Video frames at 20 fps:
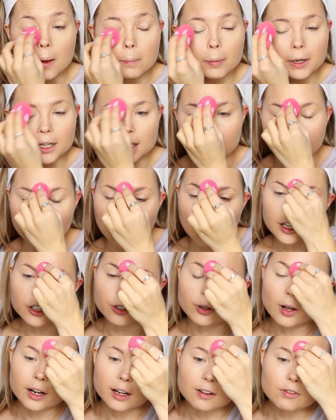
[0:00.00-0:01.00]
but like
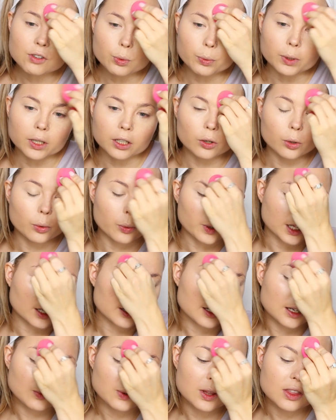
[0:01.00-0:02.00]
you kind of have to work
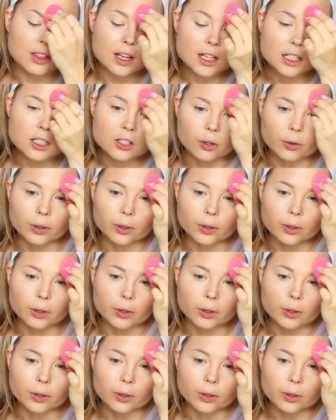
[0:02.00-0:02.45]
quickly with this